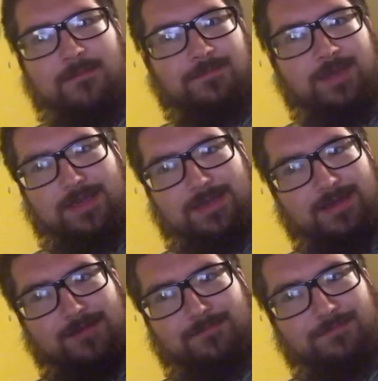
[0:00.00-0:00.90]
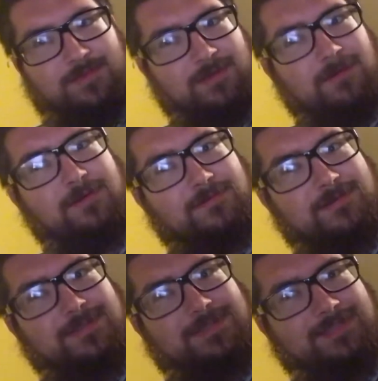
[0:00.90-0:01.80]
Like, um, who would
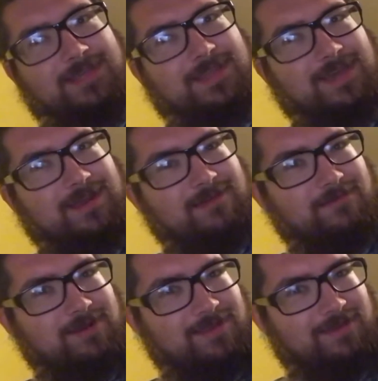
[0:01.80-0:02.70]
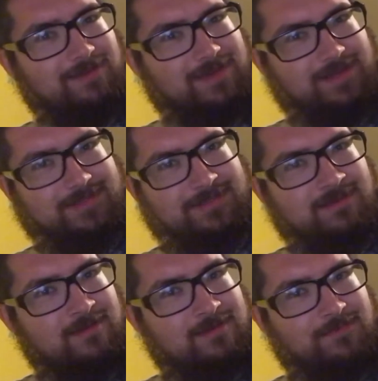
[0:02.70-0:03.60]
want to see that? I wanna know guys.
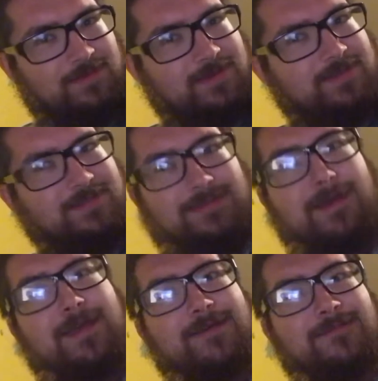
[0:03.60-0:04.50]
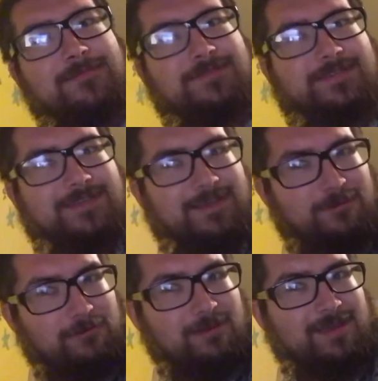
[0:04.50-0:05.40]
Yes, I have every
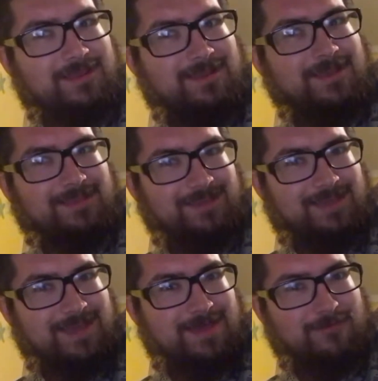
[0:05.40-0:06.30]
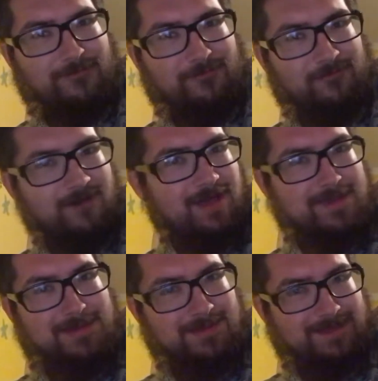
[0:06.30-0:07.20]
single Raiden in the game,
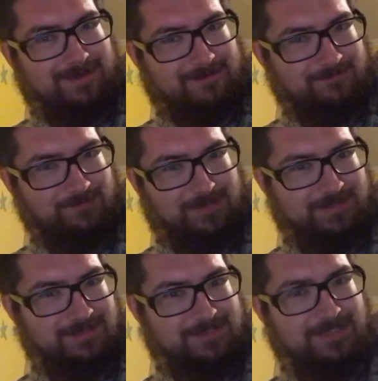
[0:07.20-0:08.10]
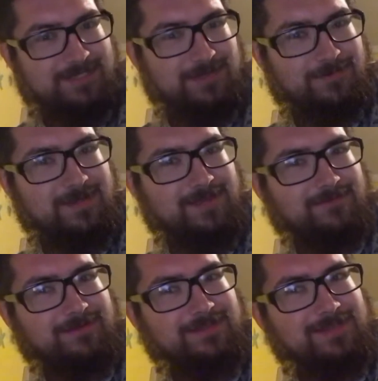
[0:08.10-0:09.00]
finally. And just to see
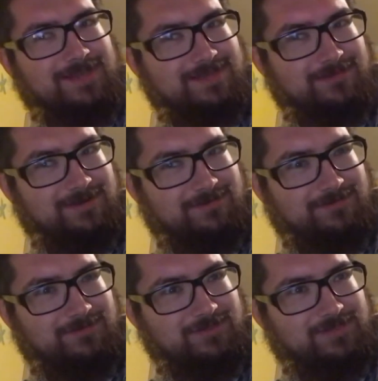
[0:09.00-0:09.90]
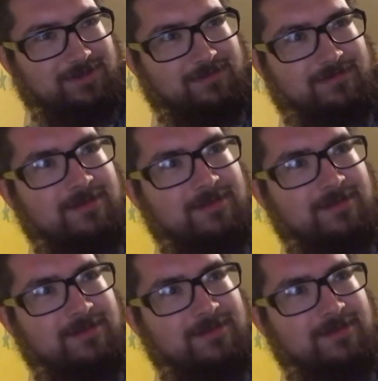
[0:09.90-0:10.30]
Raiden was the last one I was missing.